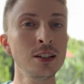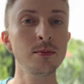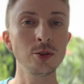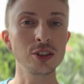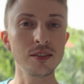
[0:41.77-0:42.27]

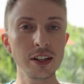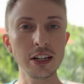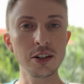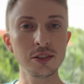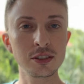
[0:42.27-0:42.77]
Most of the
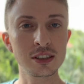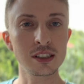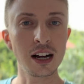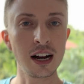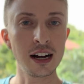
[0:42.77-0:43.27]
videos
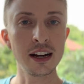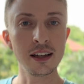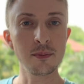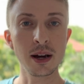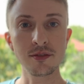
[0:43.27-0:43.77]

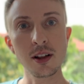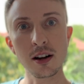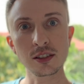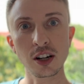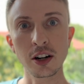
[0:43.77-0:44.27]
on my
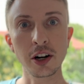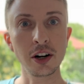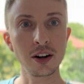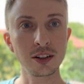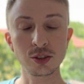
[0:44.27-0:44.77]
vlogs
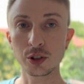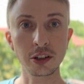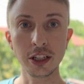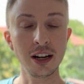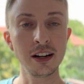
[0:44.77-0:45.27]
are
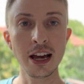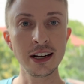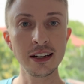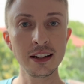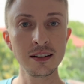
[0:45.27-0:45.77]
strictly
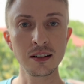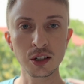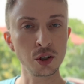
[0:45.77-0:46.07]
unedited.